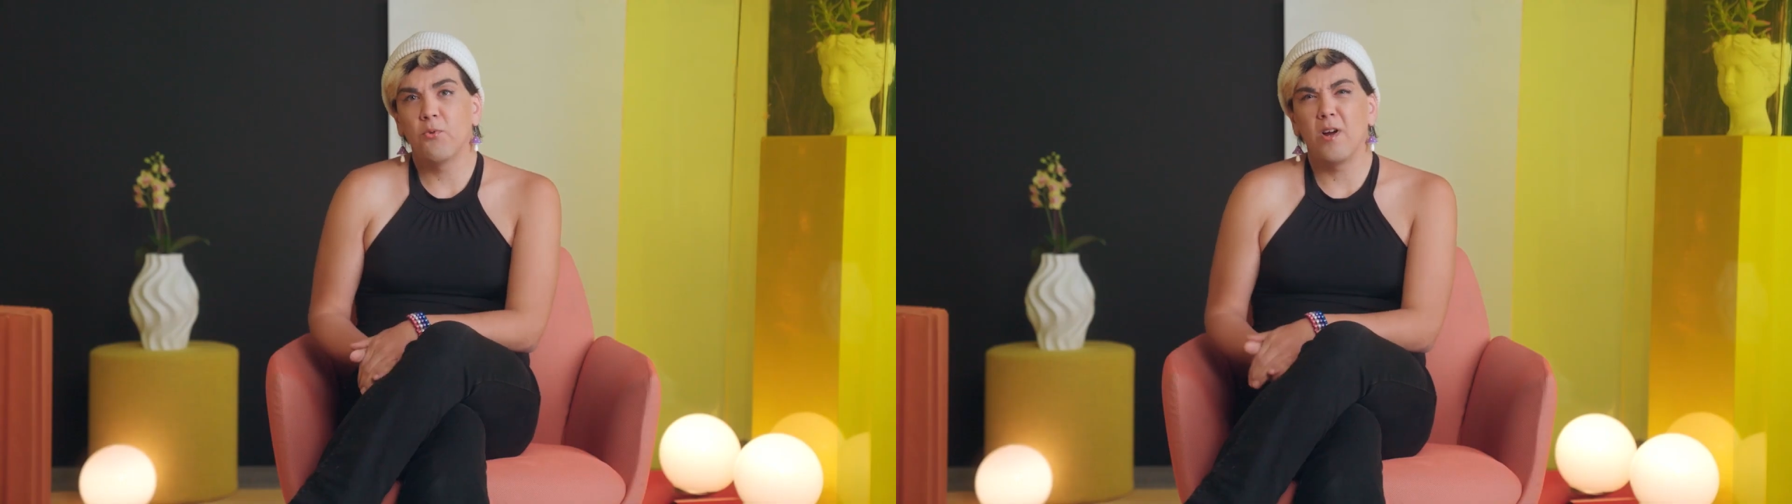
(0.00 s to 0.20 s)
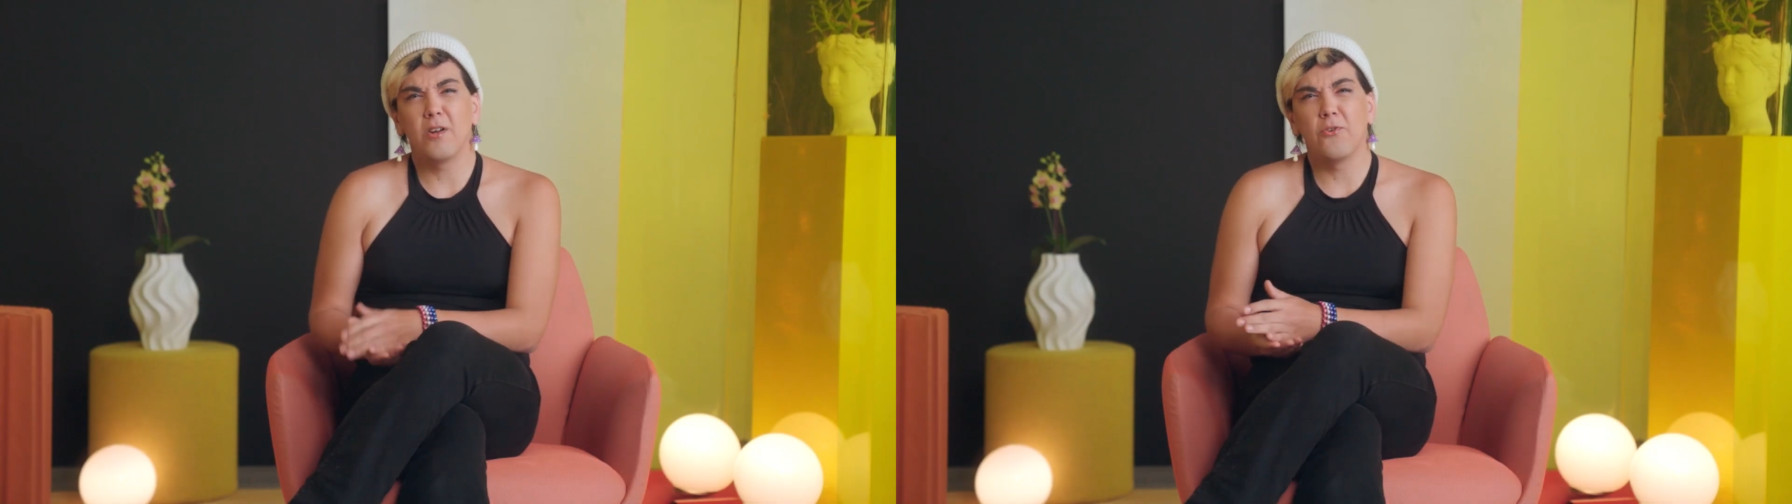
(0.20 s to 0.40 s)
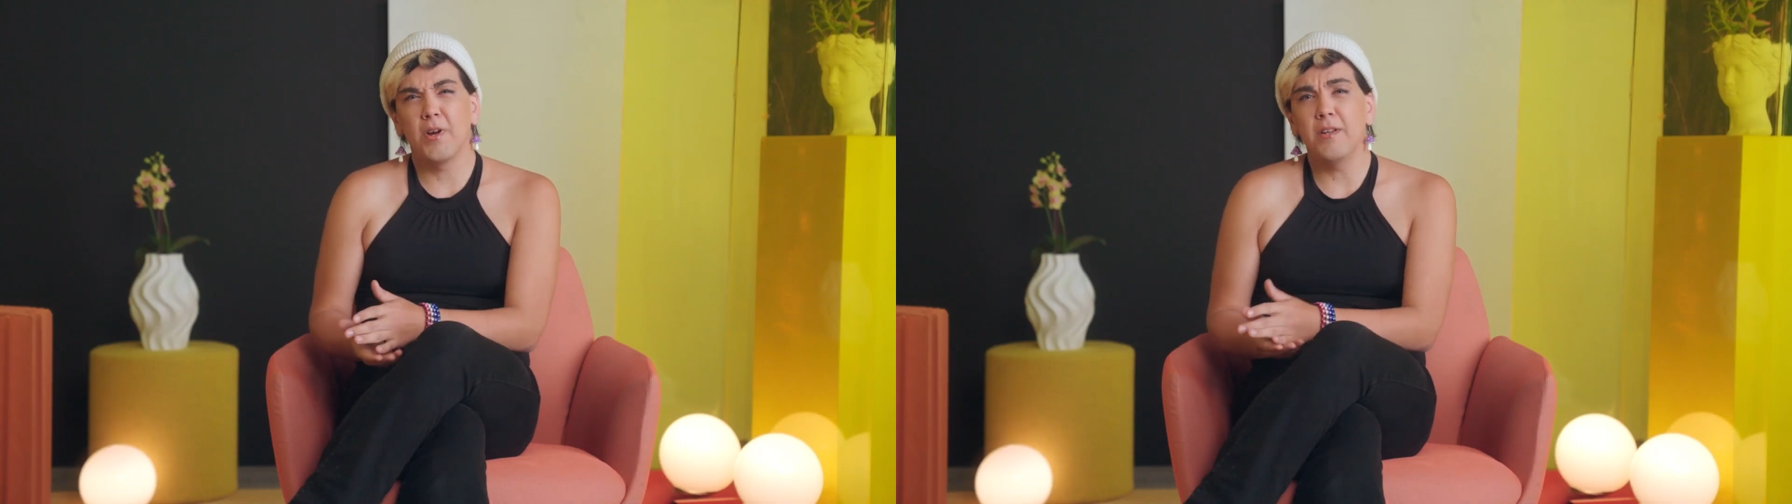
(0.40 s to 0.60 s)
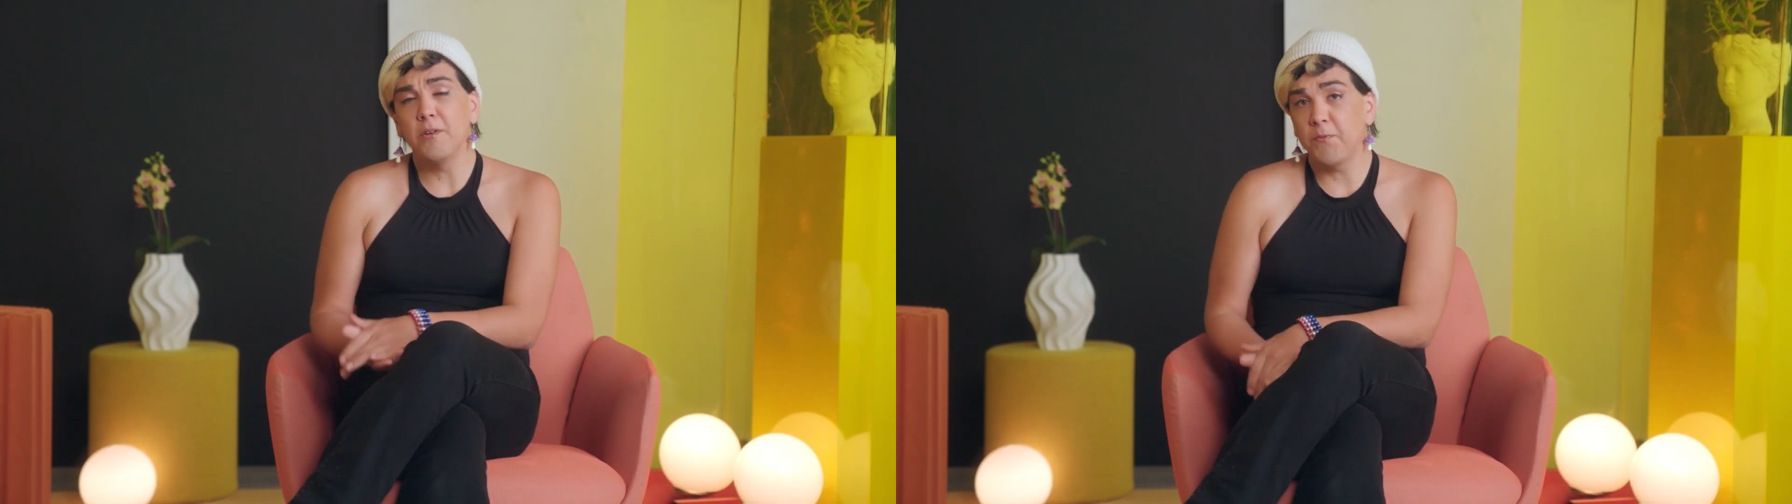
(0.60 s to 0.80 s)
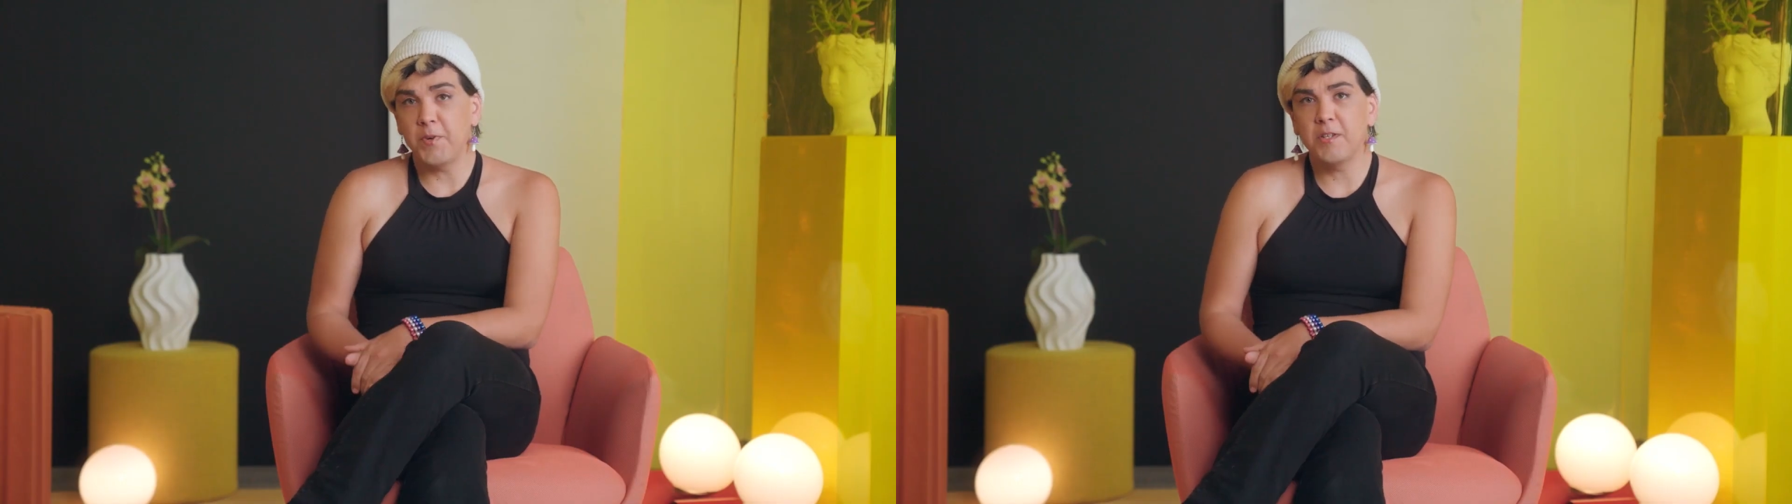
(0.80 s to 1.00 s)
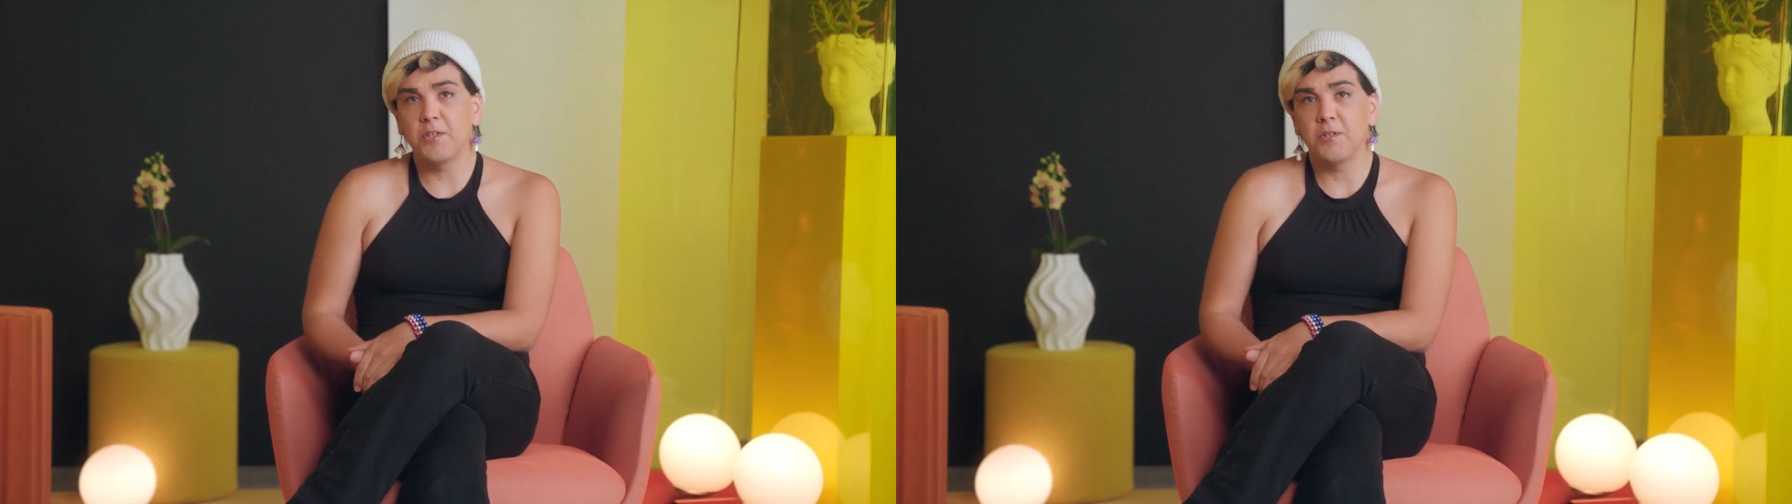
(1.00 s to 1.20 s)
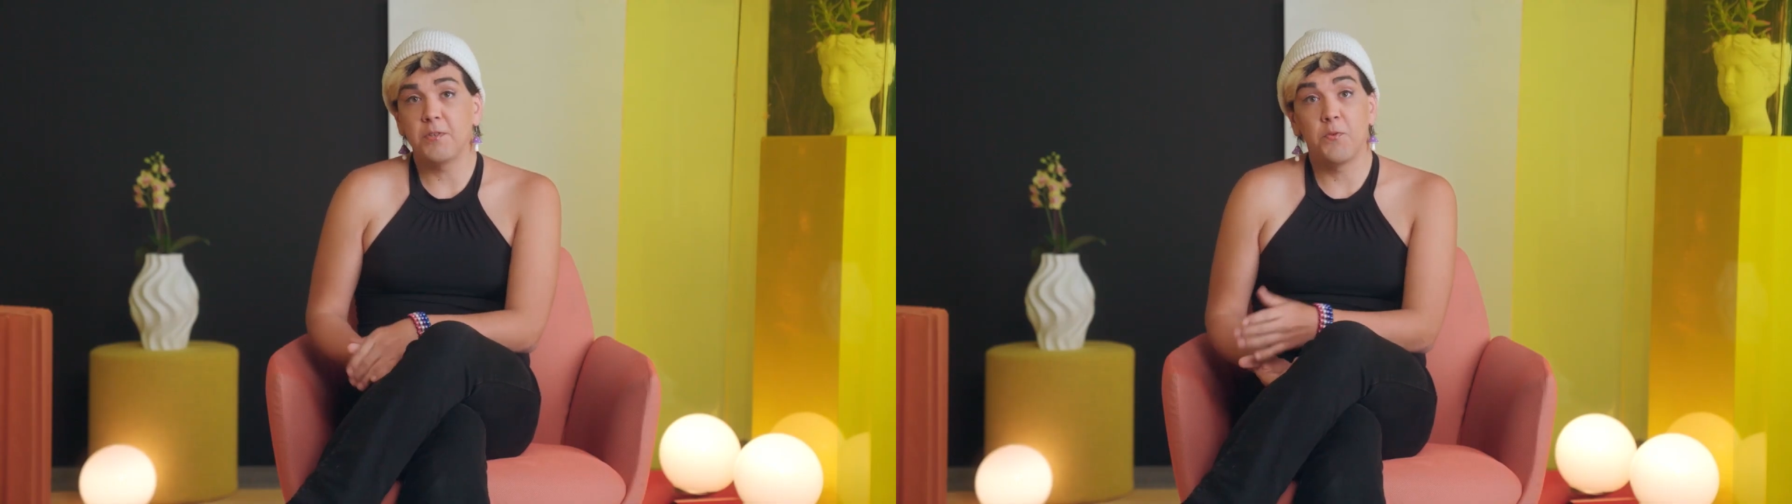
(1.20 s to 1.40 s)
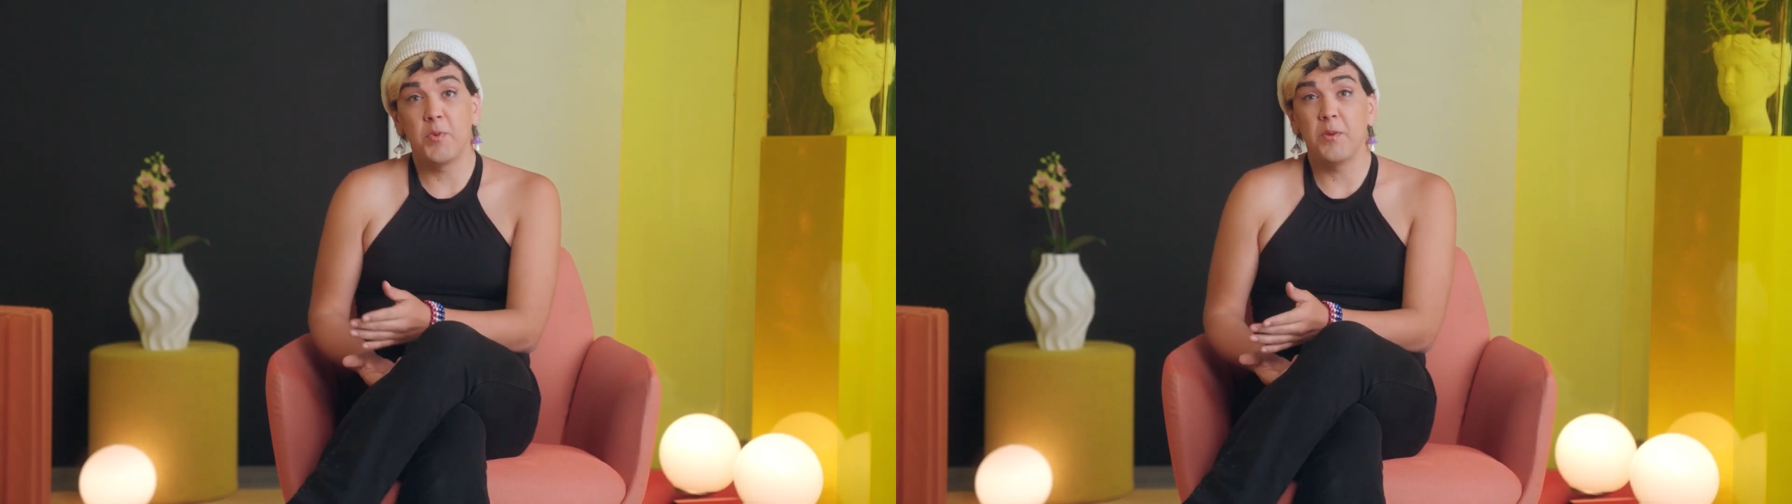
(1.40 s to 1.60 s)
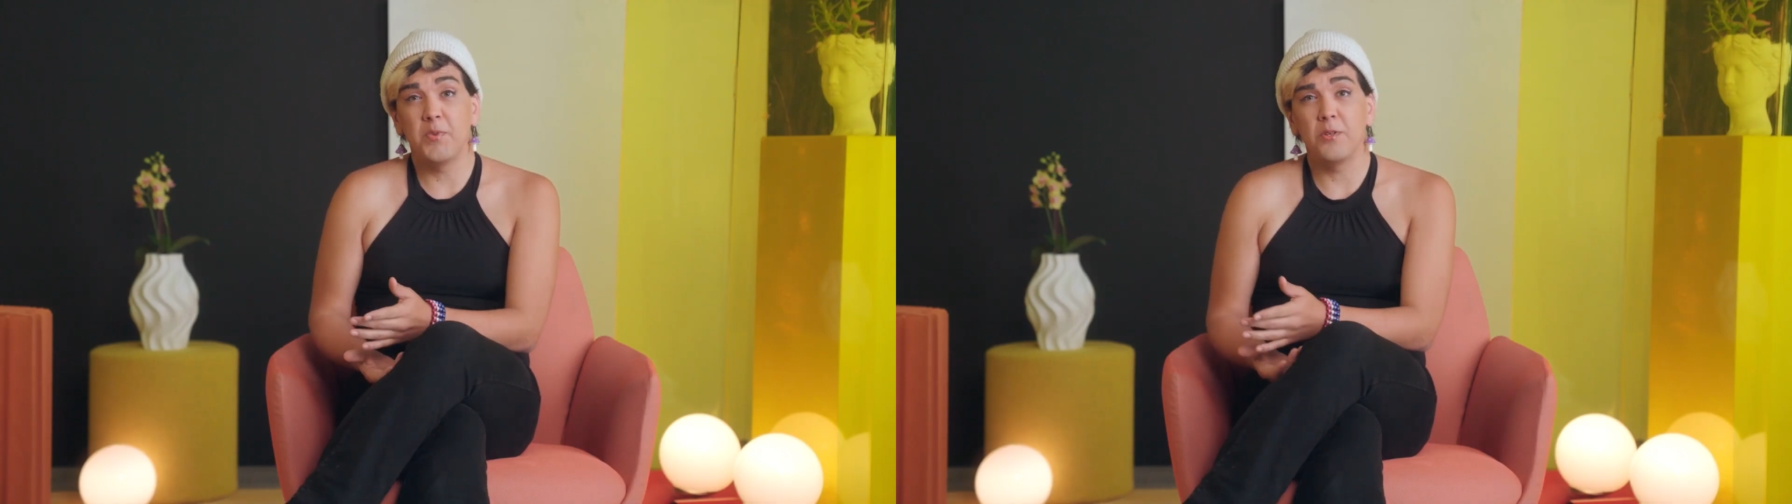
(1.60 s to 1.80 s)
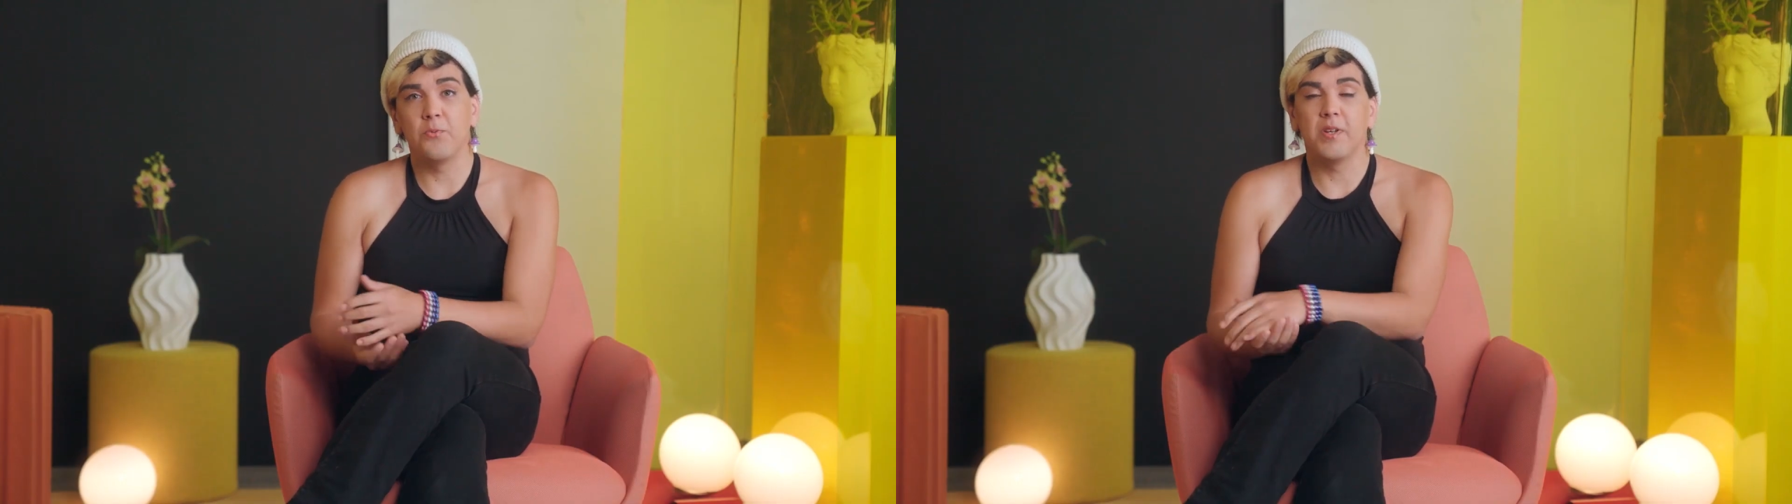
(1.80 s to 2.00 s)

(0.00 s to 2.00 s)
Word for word: brought great new features for me to build